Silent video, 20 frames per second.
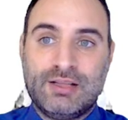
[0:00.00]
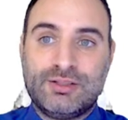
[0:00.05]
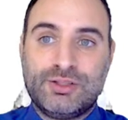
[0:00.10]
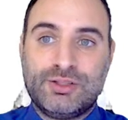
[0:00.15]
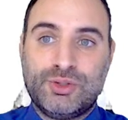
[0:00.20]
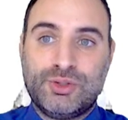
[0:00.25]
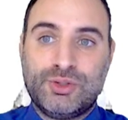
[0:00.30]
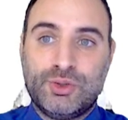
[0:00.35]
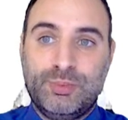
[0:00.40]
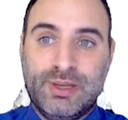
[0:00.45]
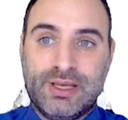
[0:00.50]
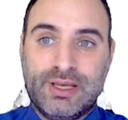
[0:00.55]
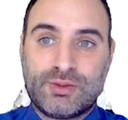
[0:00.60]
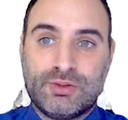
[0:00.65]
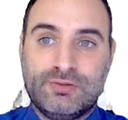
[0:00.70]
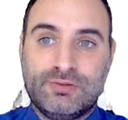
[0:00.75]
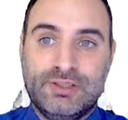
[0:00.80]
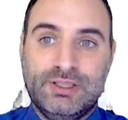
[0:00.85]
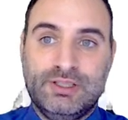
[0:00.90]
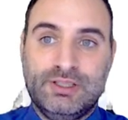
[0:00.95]
two peaks
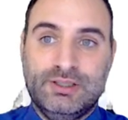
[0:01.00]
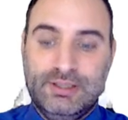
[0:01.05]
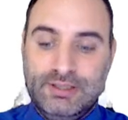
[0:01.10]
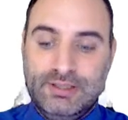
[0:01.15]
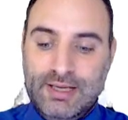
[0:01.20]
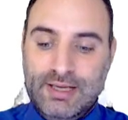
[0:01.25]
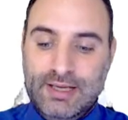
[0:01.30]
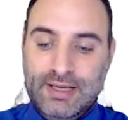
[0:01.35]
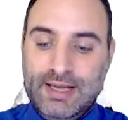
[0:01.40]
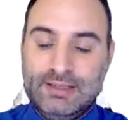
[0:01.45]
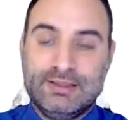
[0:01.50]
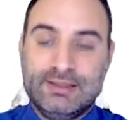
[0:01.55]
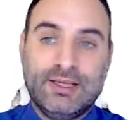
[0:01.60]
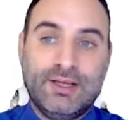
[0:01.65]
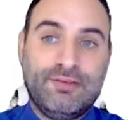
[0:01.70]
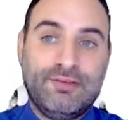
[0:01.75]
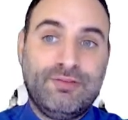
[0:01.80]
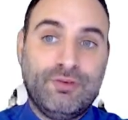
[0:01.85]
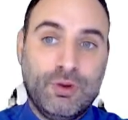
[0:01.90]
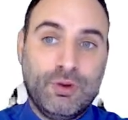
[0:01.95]
over here and
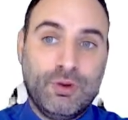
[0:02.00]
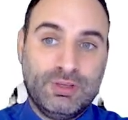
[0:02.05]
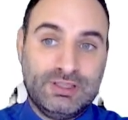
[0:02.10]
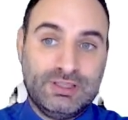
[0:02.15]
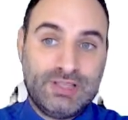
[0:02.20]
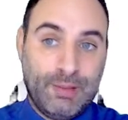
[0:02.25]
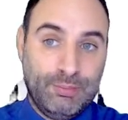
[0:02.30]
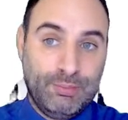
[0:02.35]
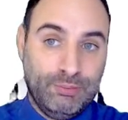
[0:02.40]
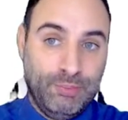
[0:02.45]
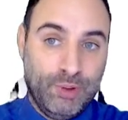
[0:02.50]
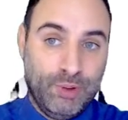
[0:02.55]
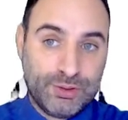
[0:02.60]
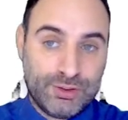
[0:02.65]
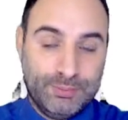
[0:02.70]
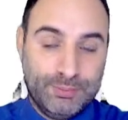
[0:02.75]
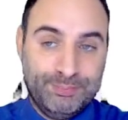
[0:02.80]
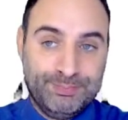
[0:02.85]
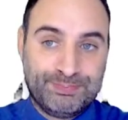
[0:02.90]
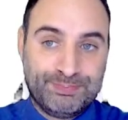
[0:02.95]
formed a double
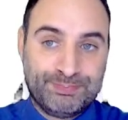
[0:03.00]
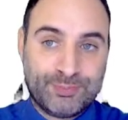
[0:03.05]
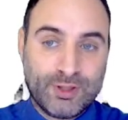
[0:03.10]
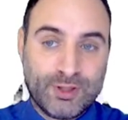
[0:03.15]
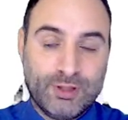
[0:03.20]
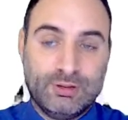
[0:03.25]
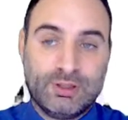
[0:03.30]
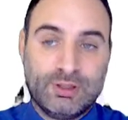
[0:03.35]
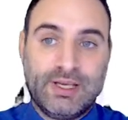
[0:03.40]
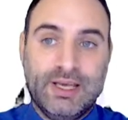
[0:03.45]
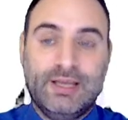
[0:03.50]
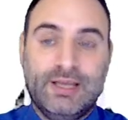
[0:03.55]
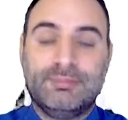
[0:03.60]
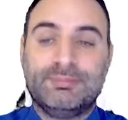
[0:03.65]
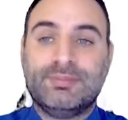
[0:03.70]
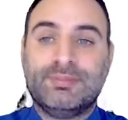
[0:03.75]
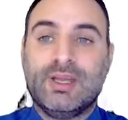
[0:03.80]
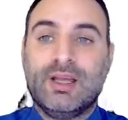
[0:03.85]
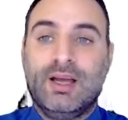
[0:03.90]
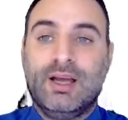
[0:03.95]
bottom, okay,
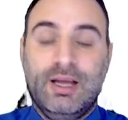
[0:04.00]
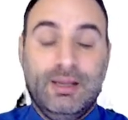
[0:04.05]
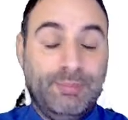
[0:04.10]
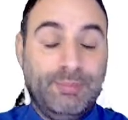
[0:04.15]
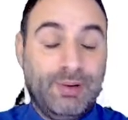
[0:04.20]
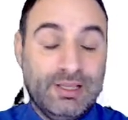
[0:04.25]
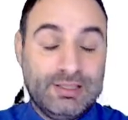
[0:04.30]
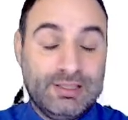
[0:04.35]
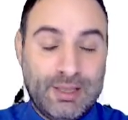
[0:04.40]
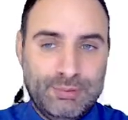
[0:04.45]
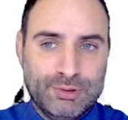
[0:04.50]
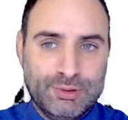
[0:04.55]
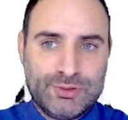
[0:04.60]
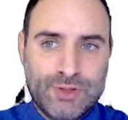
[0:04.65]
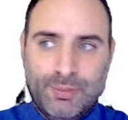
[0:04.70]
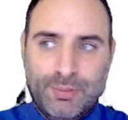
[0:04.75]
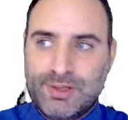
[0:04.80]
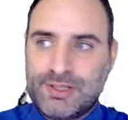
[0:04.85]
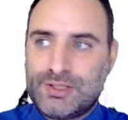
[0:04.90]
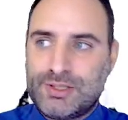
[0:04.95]
a double
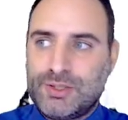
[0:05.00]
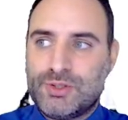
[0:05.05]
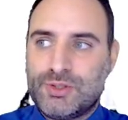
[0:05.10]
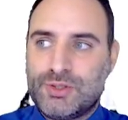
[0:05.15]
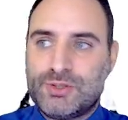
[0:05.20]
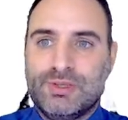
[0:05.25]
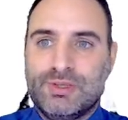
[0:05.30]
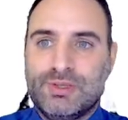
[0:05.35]
top, excuse me.